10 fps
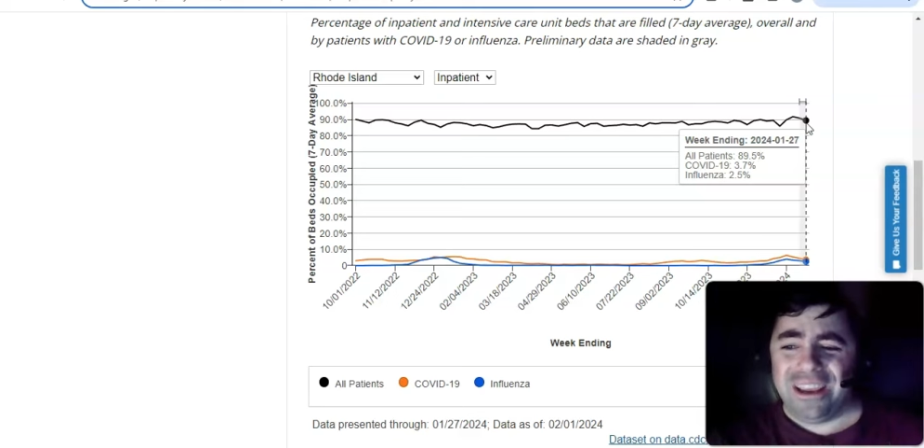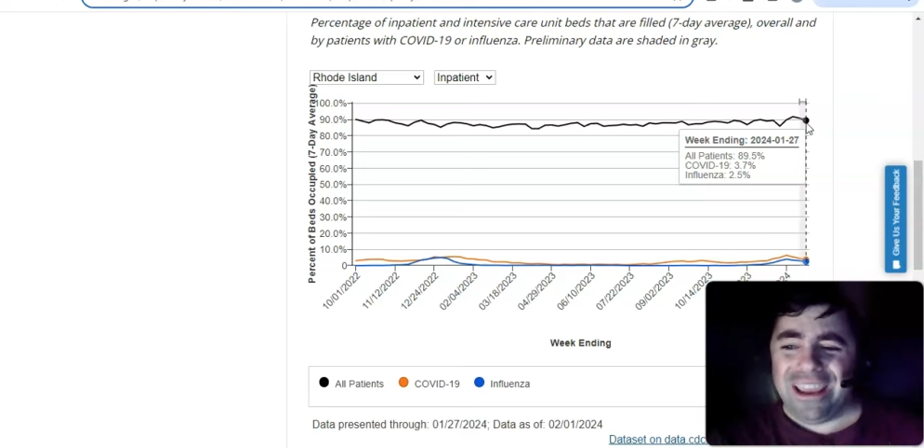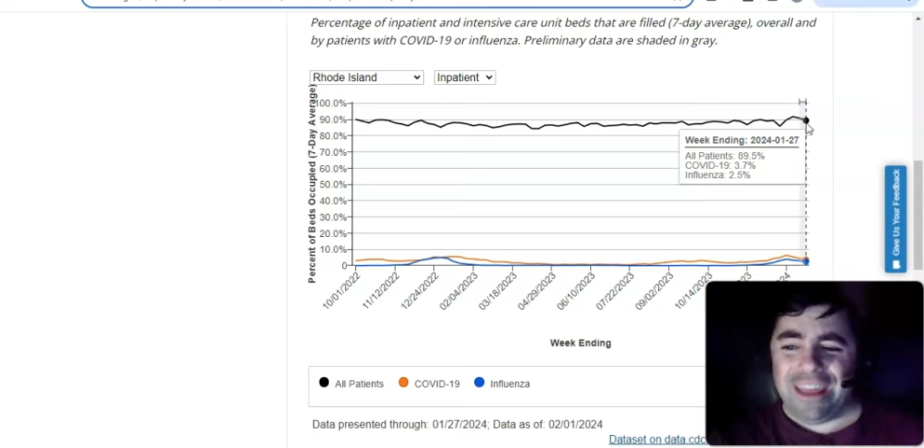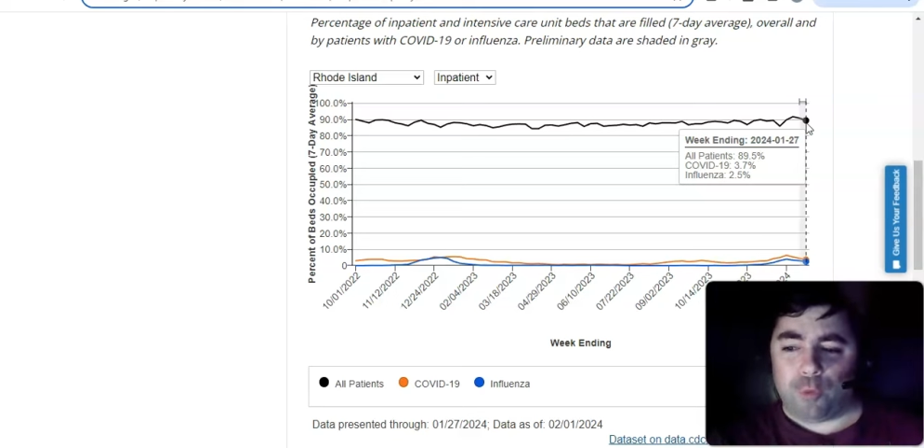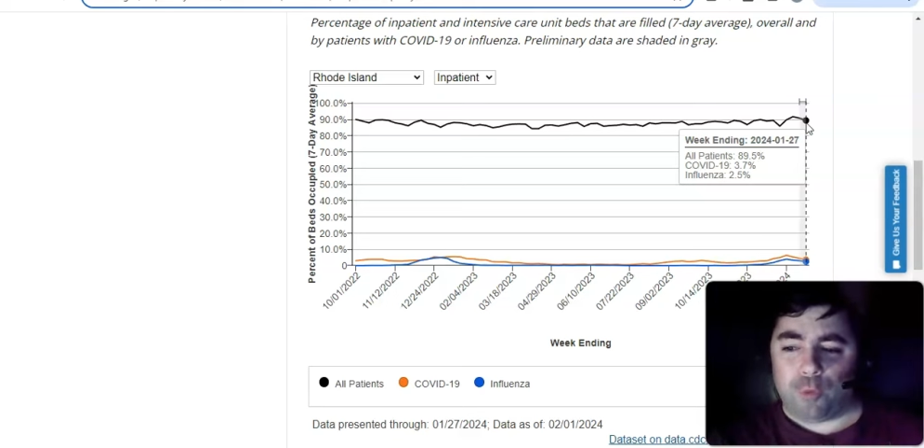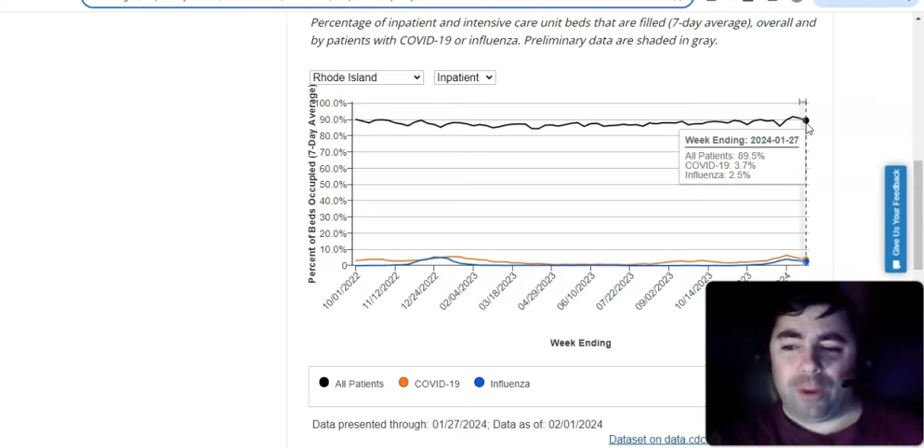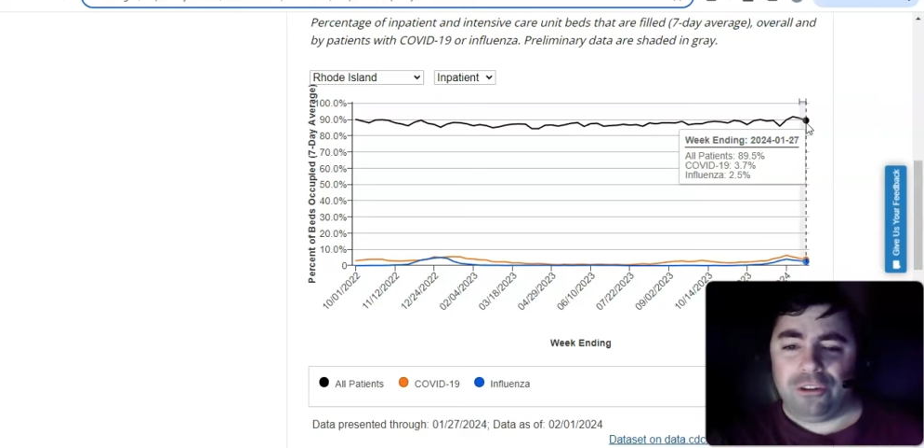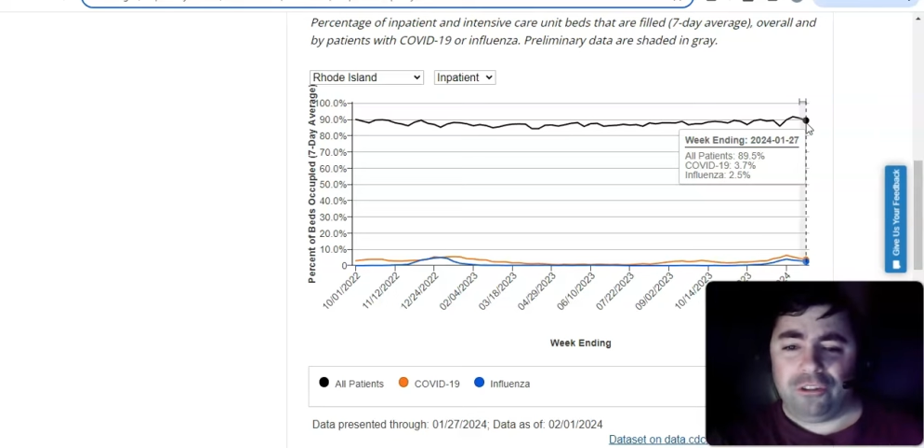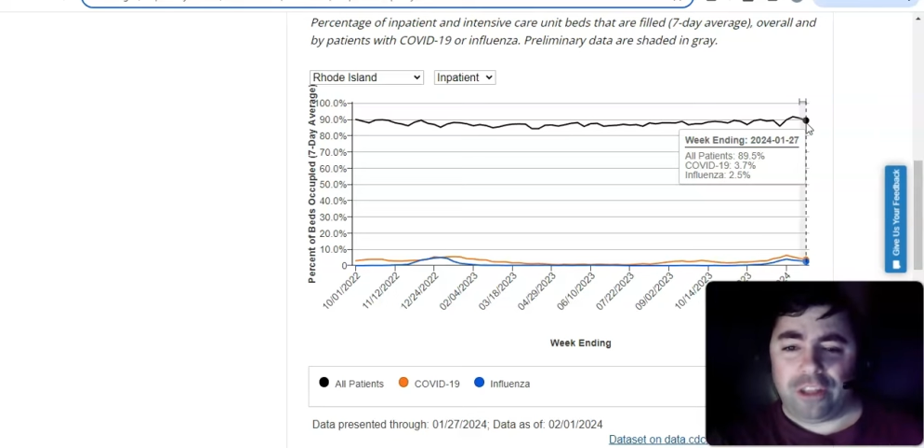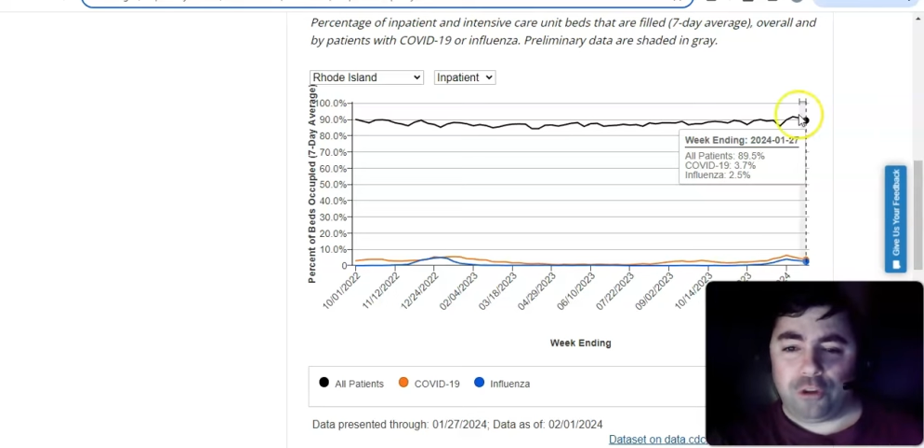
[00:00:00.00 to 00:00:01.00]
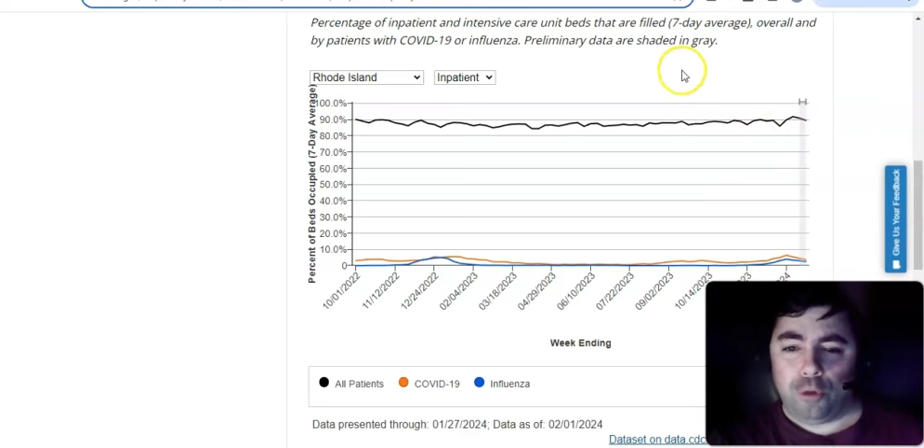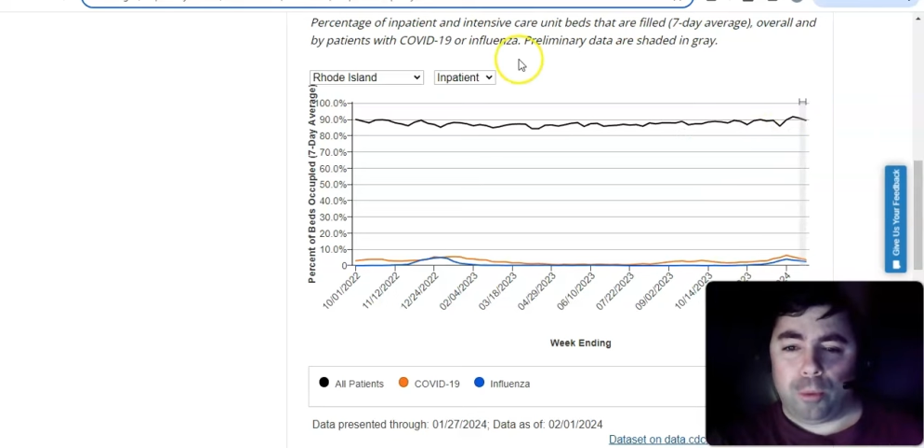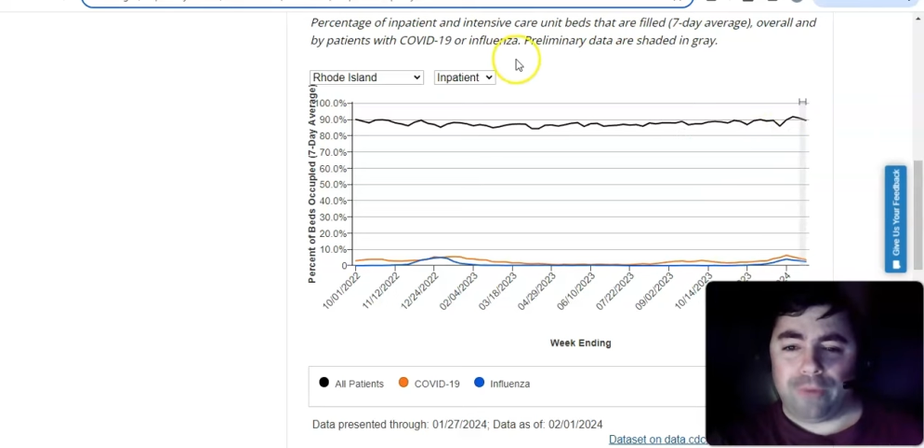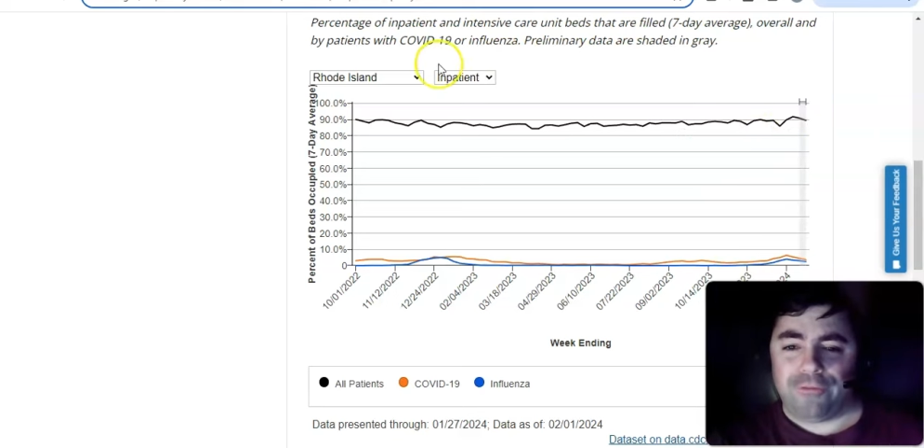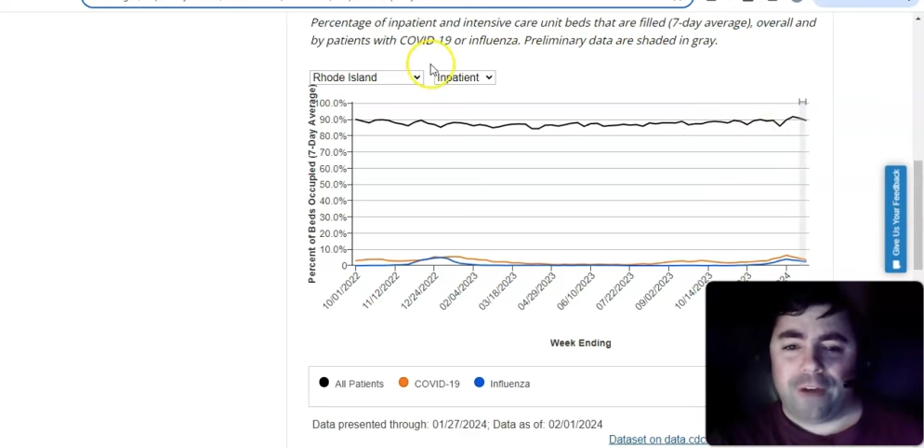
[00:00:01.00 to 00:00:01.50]
Influenza is at
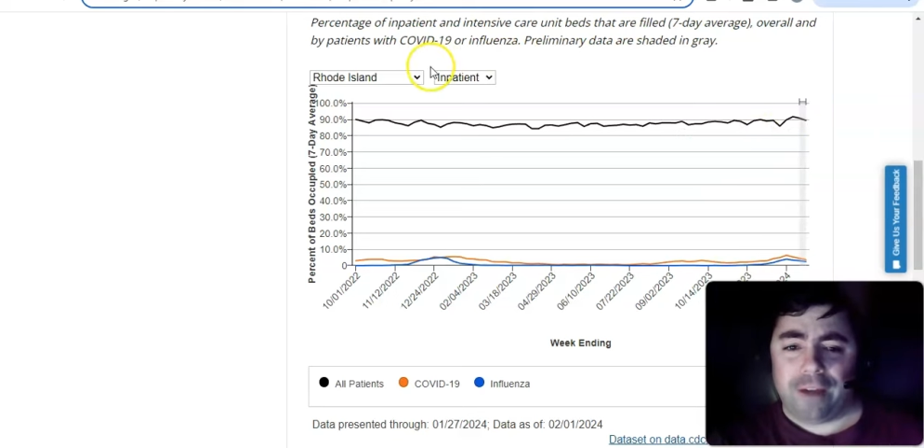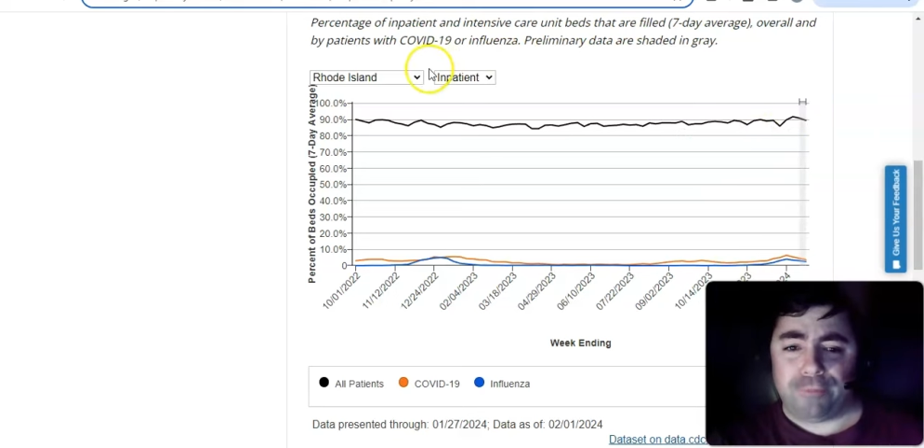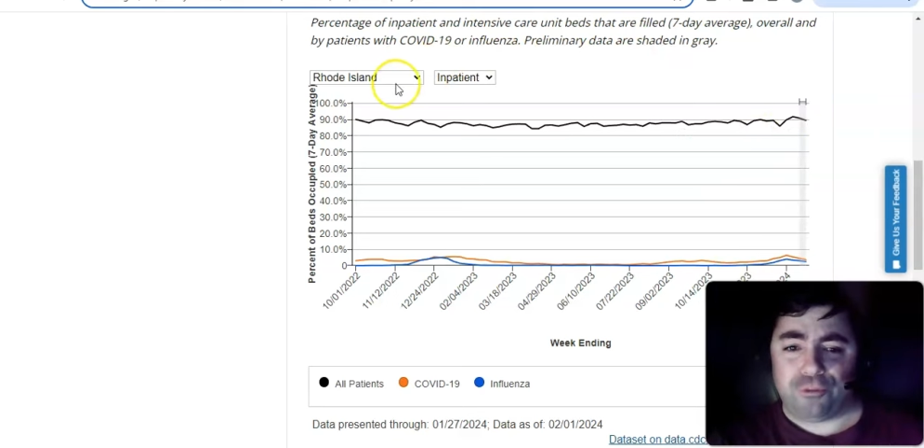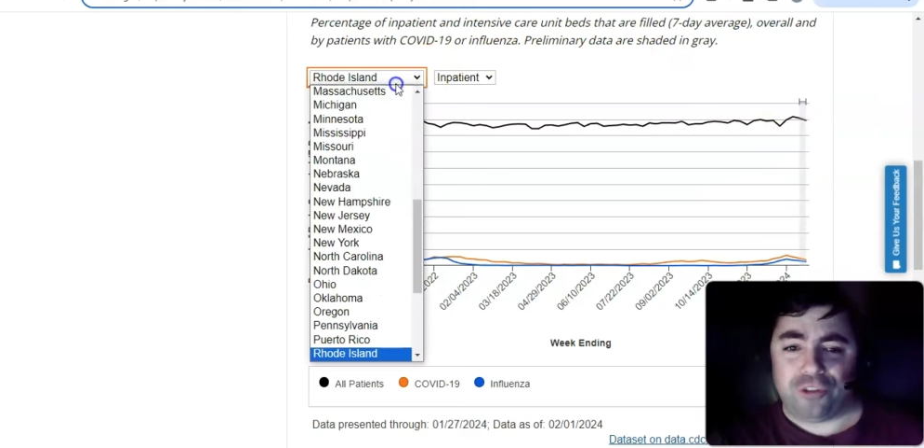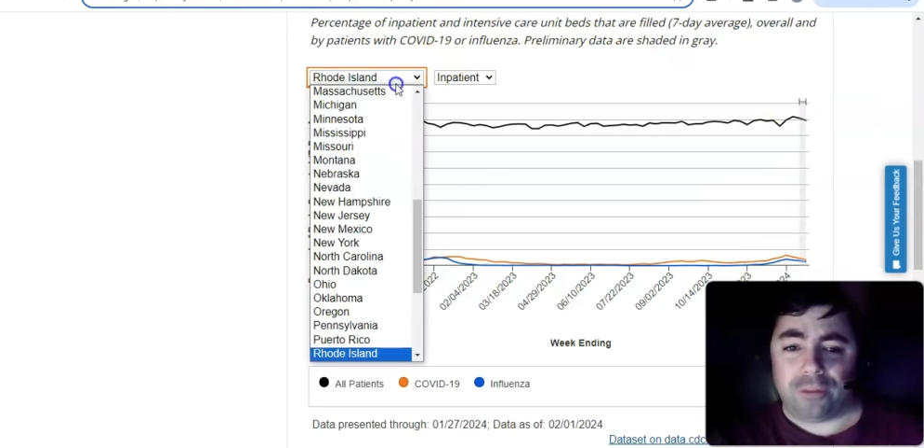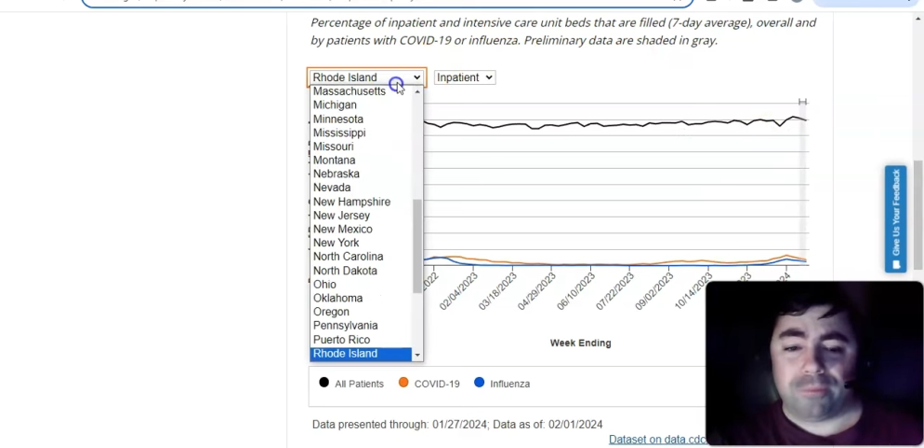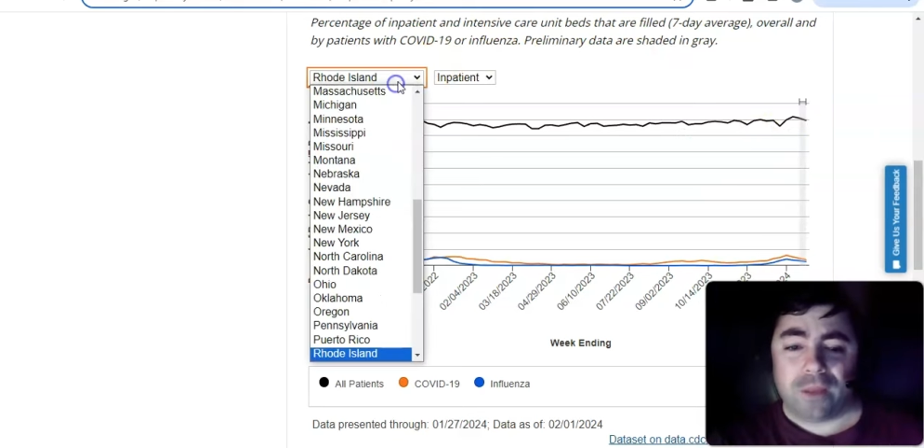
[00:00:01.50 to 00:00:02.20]
2.5%.